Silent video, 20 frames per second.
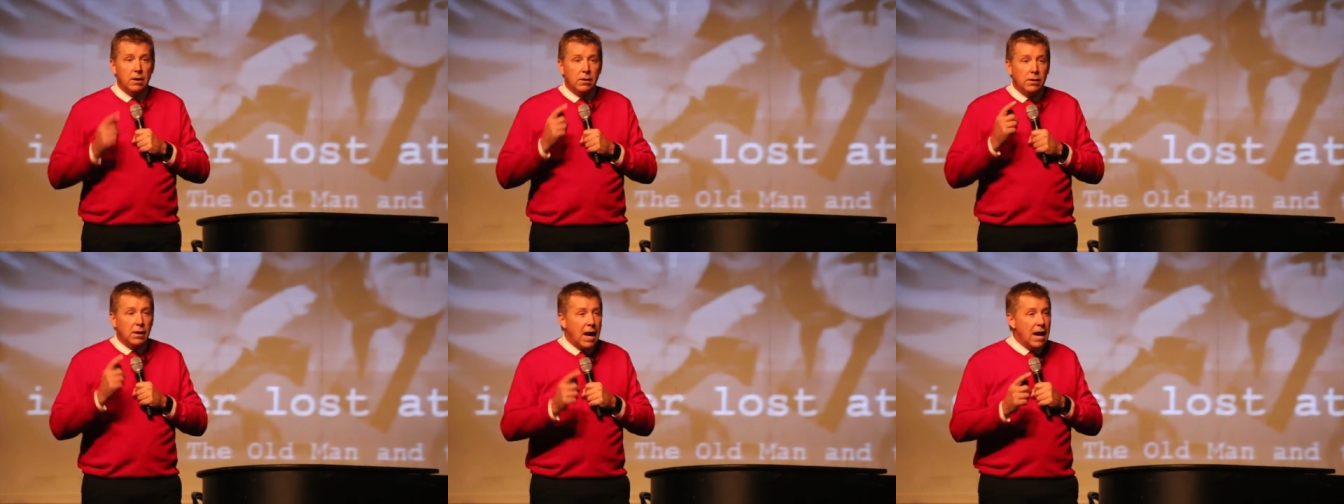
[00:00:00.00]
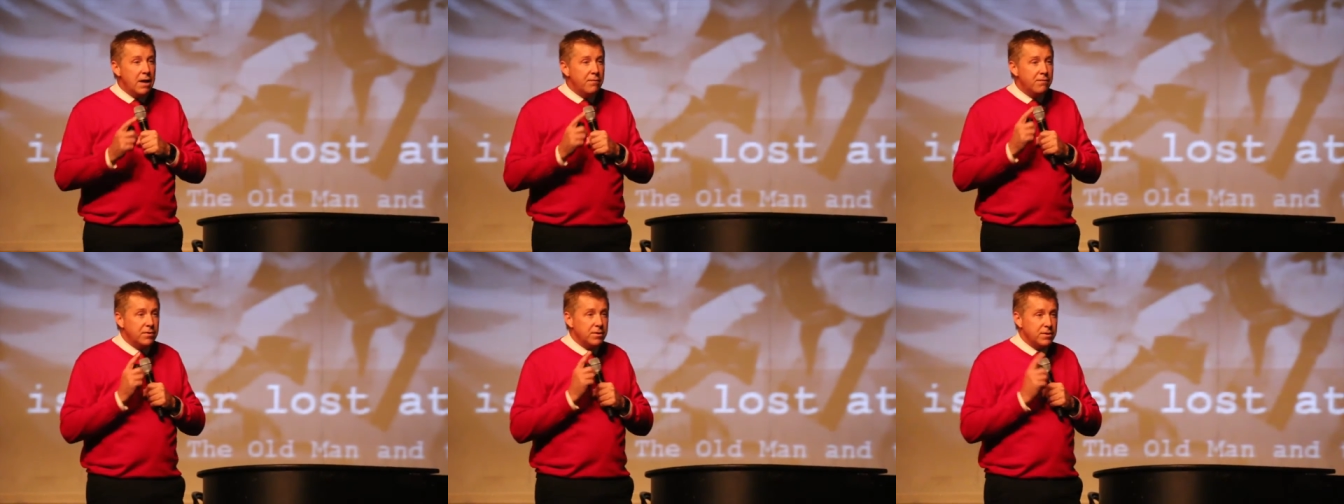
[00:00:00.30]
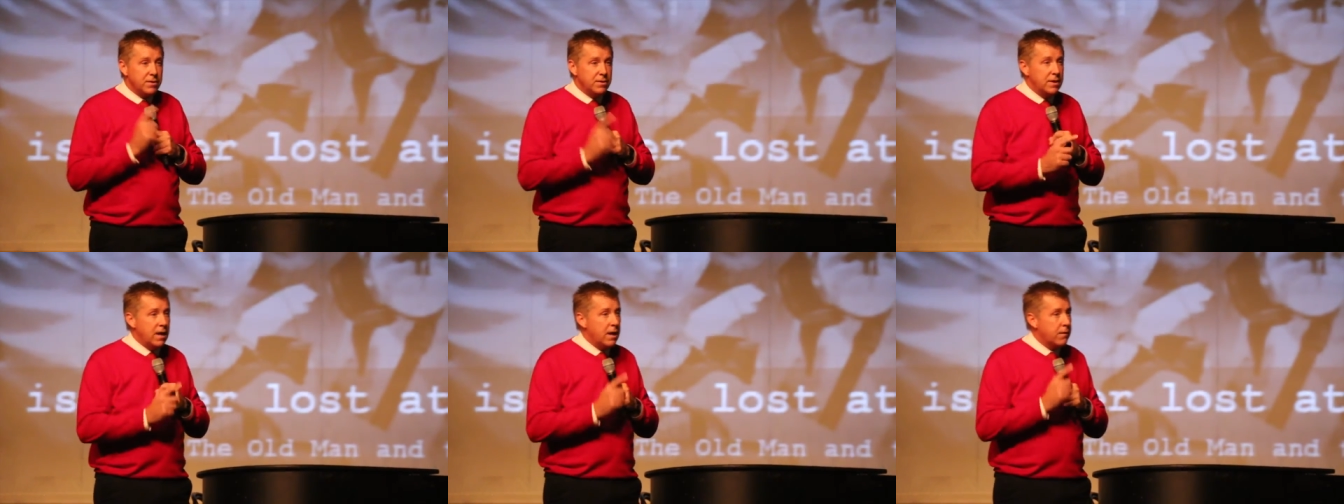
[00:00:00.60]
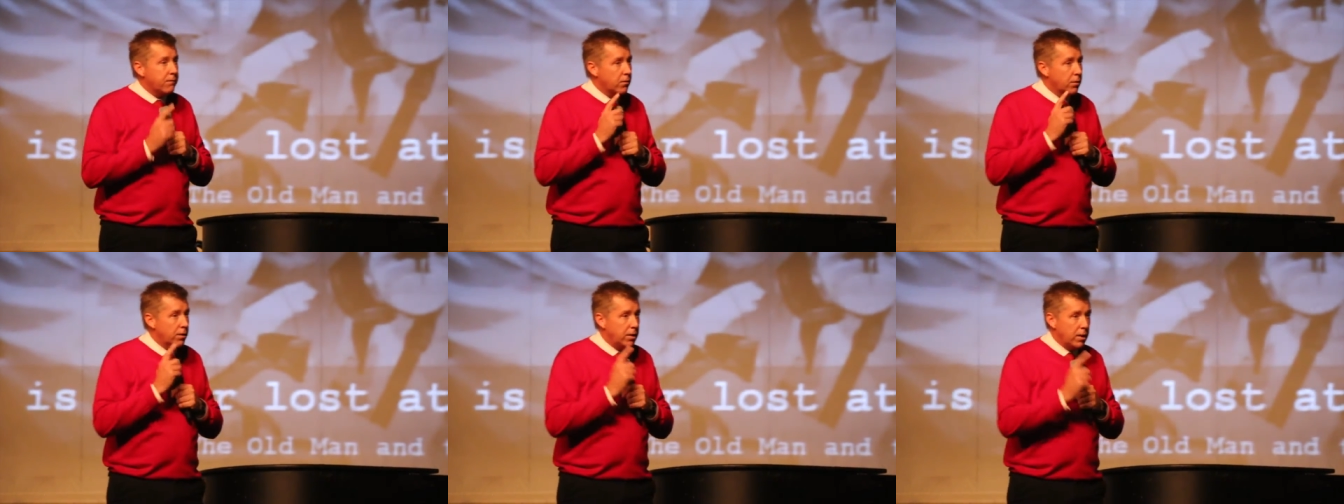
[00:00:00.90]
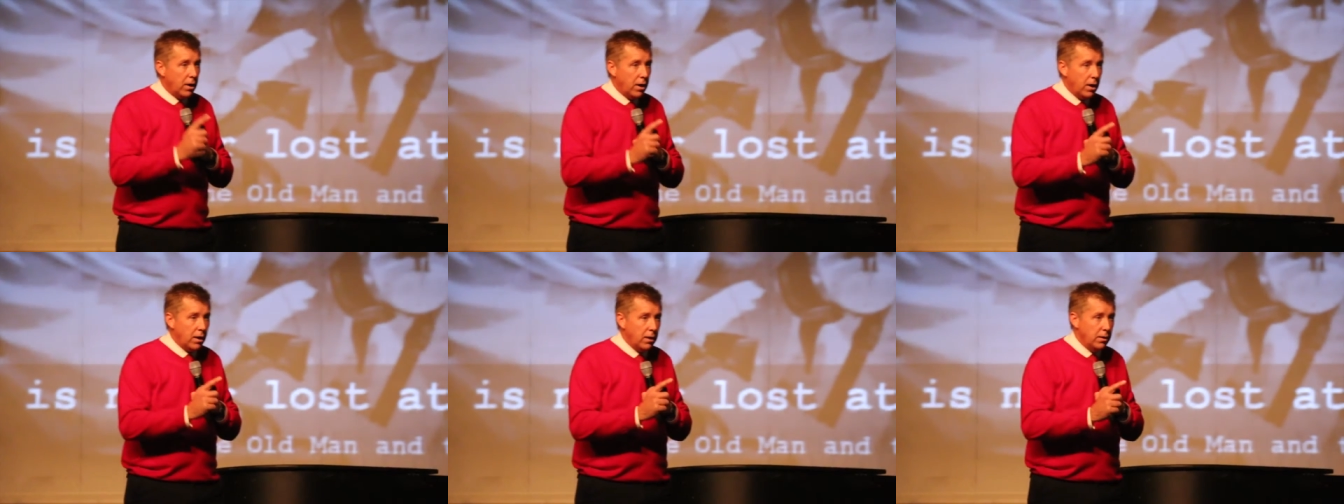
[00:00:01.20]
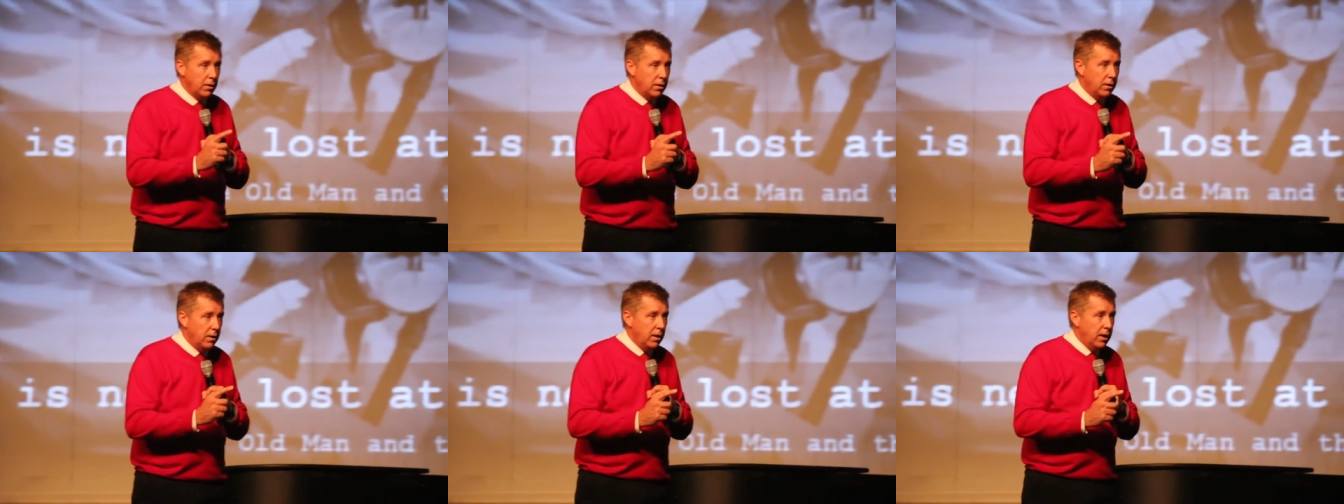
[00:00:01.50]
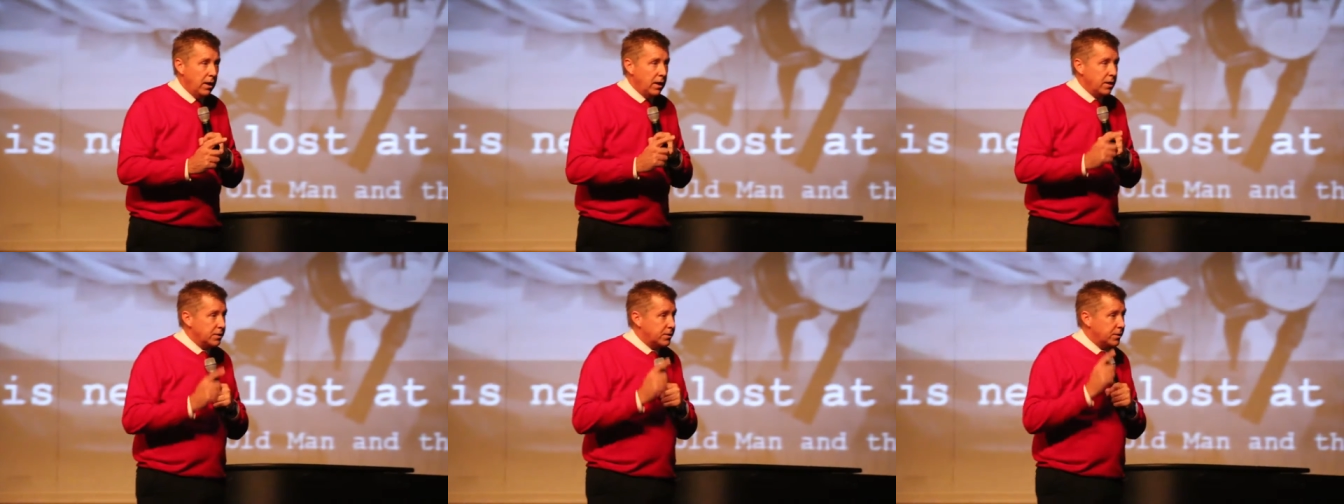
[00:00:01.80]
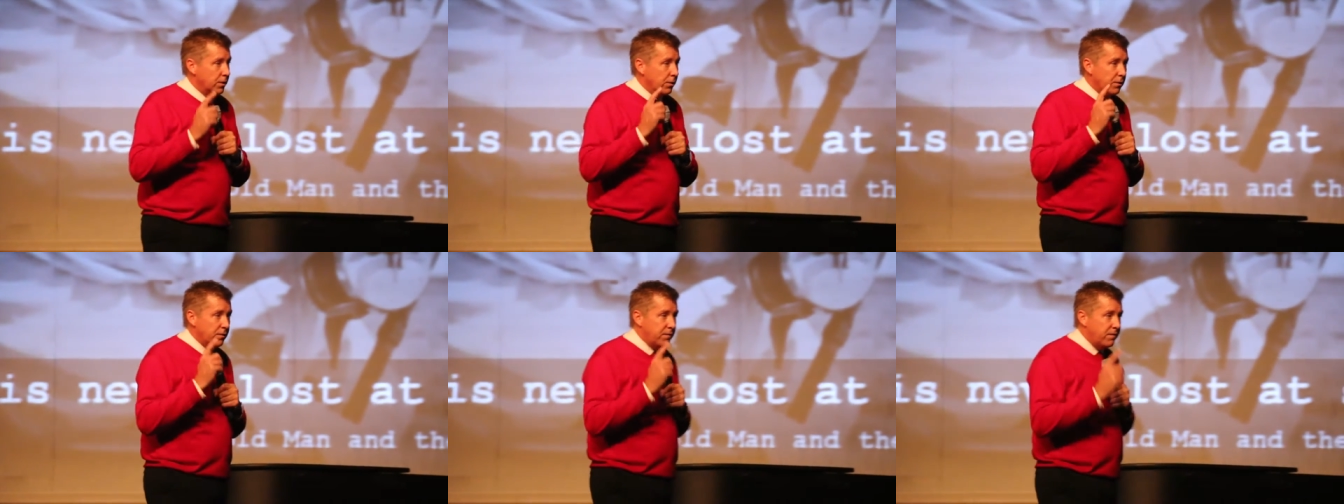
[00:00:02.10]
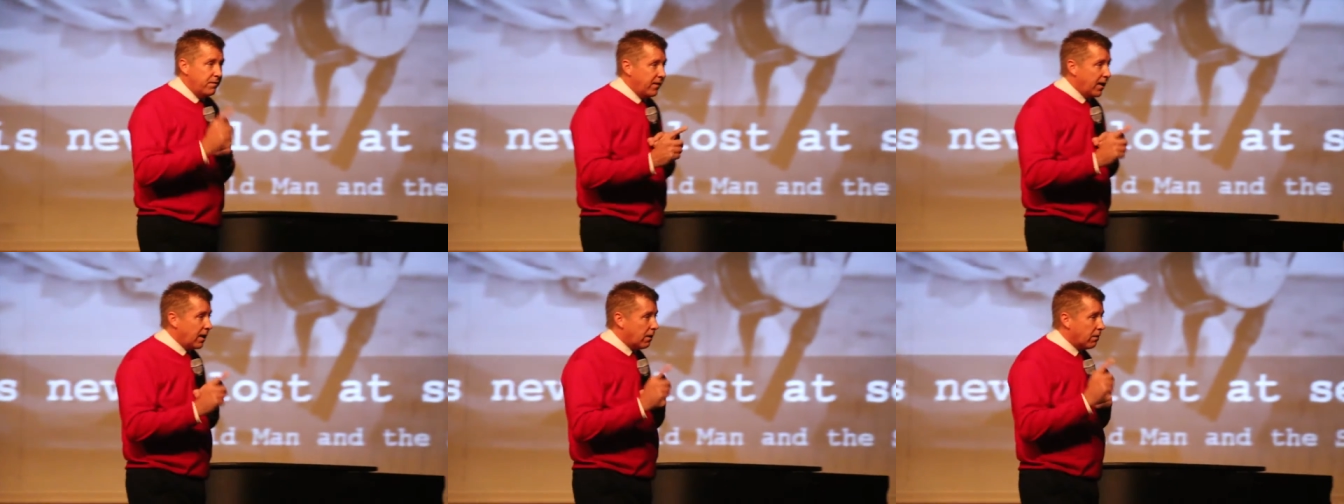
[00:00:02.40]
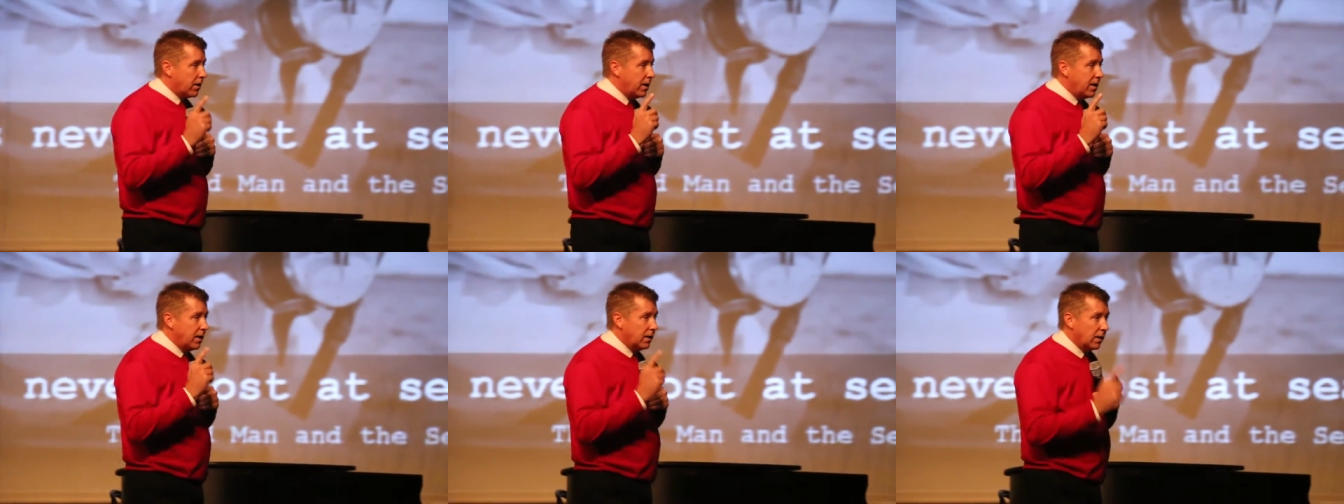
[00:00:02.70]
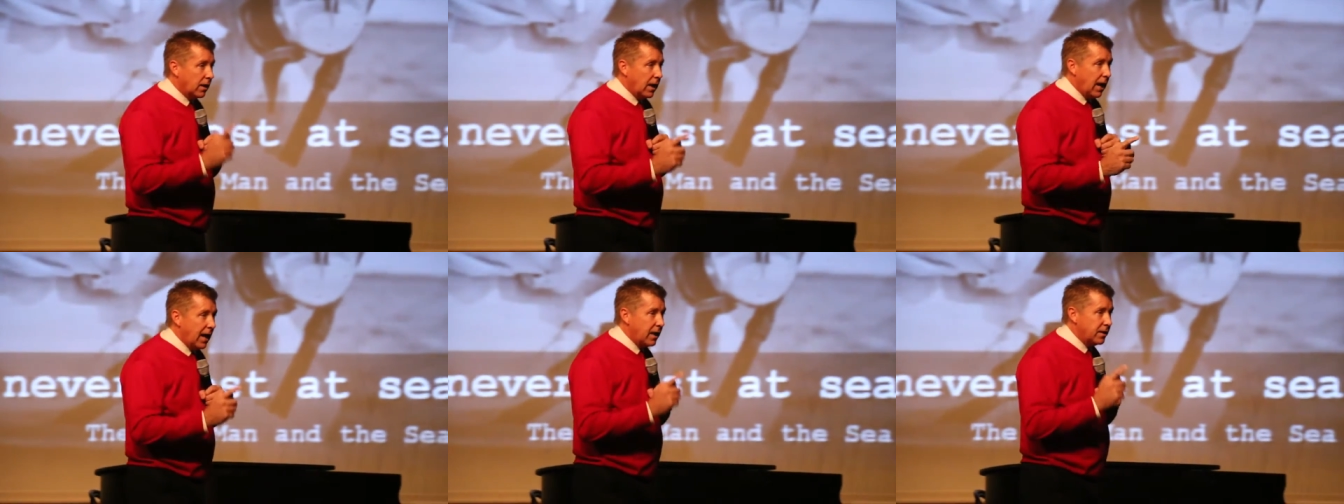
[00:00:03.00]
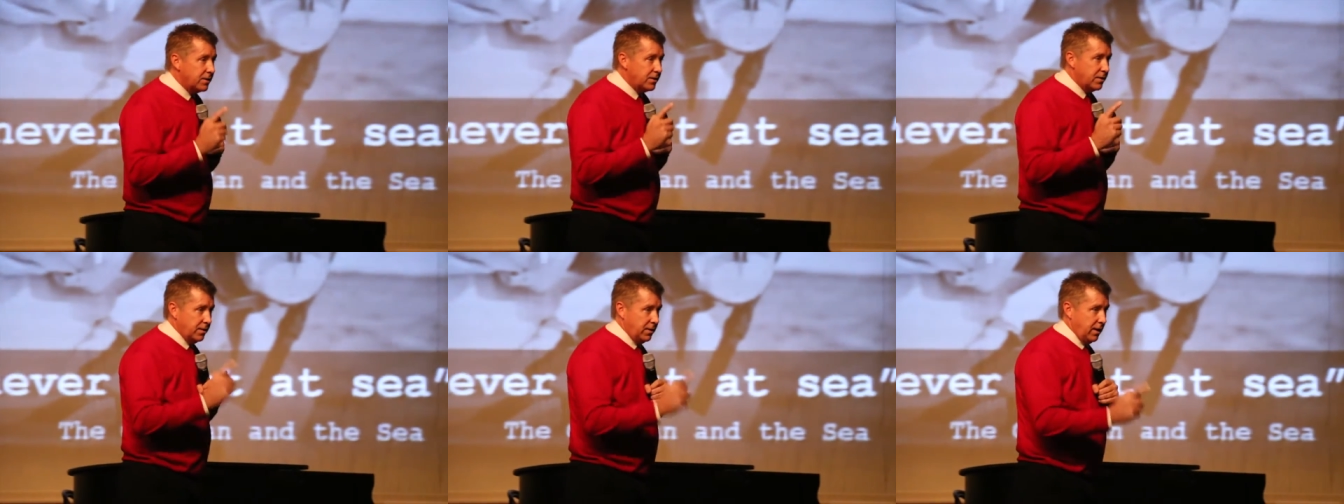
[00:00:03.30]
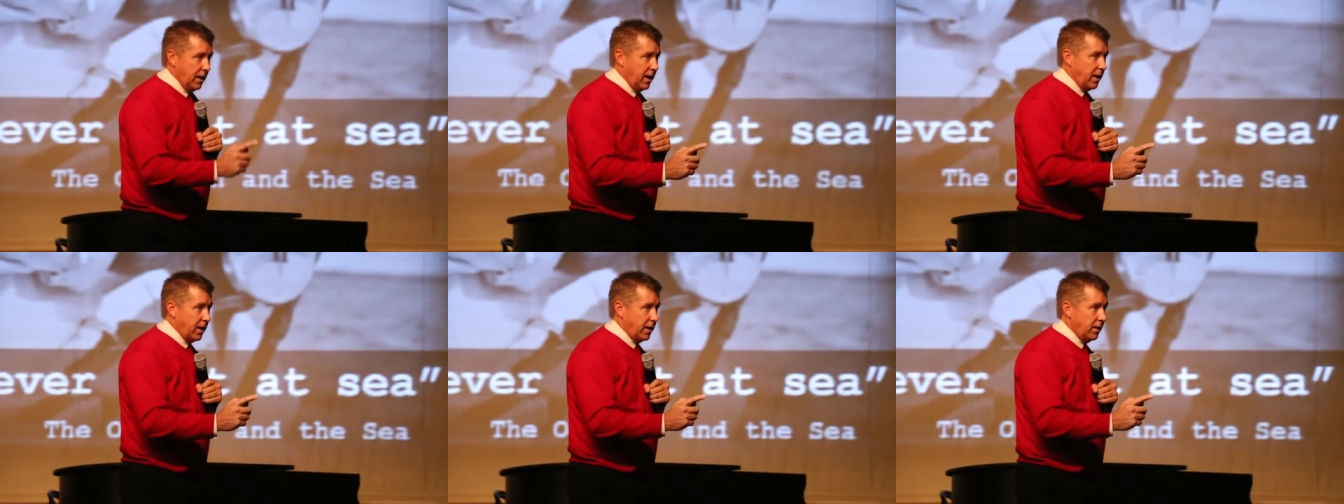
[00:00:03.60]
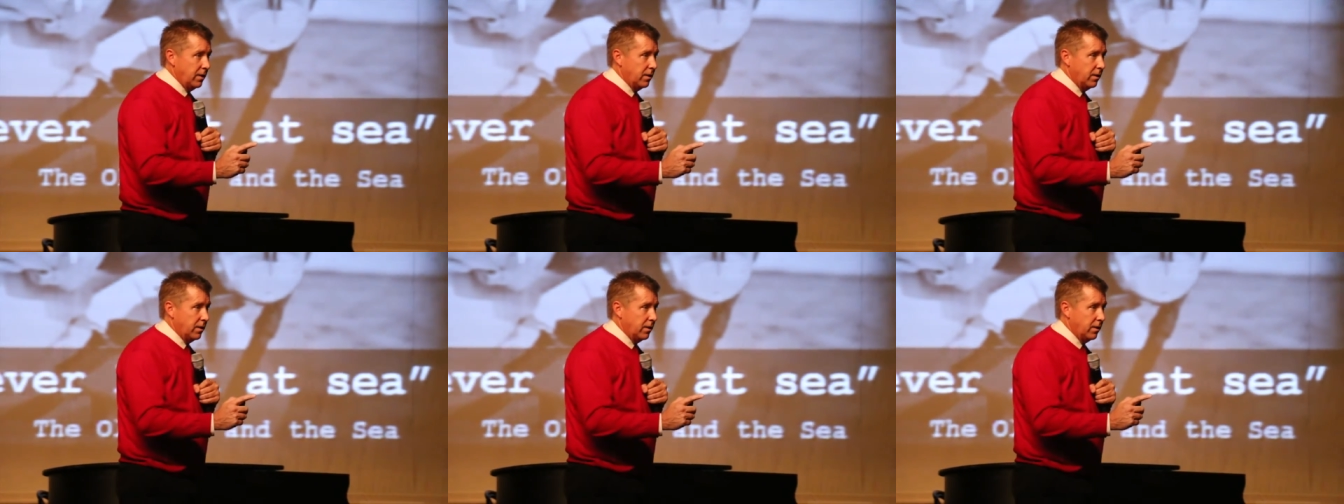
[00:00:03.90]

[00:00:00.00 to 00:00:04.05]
Life is never done until the very last day.